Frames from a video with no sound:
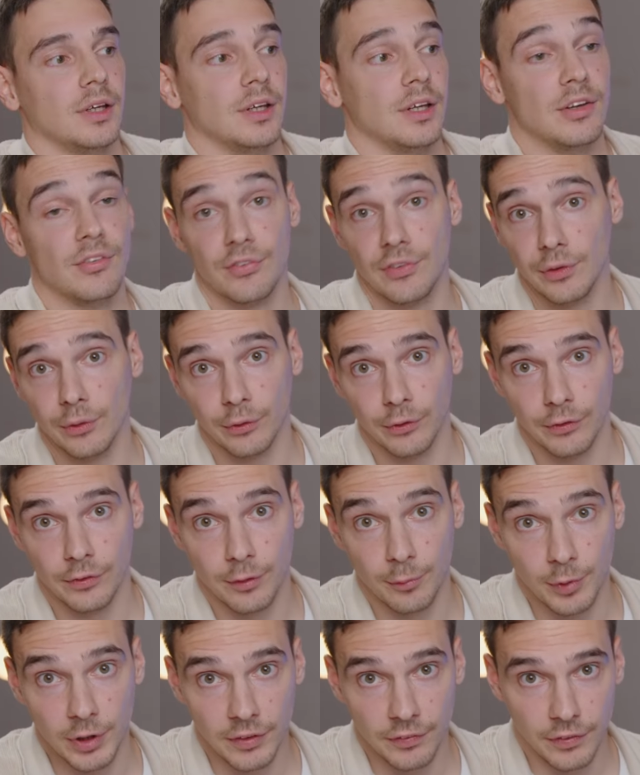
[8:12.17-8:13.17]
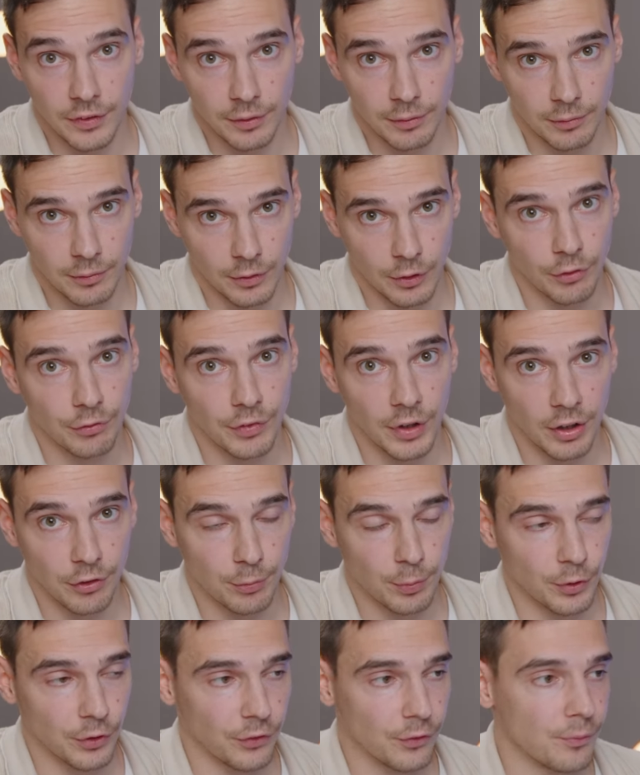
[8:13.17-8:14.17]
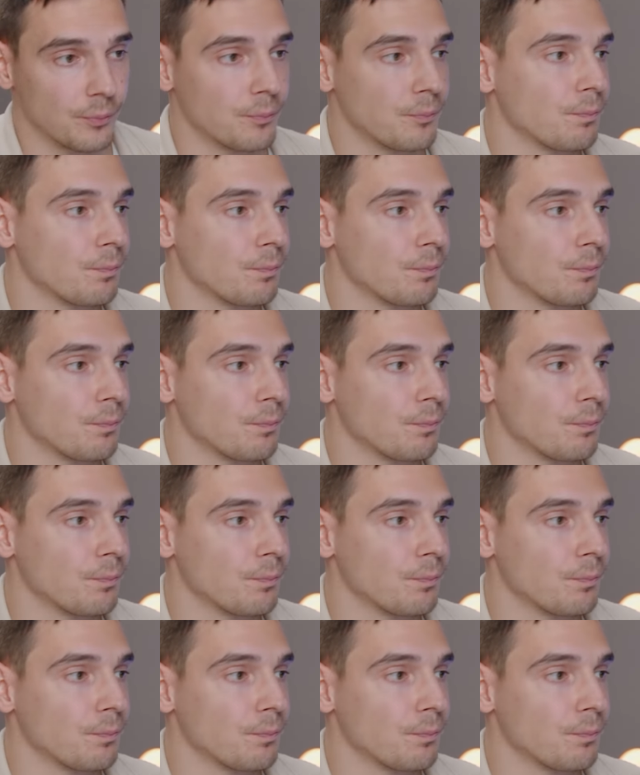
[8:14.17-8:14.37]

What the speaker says: is the auditability of denxpert.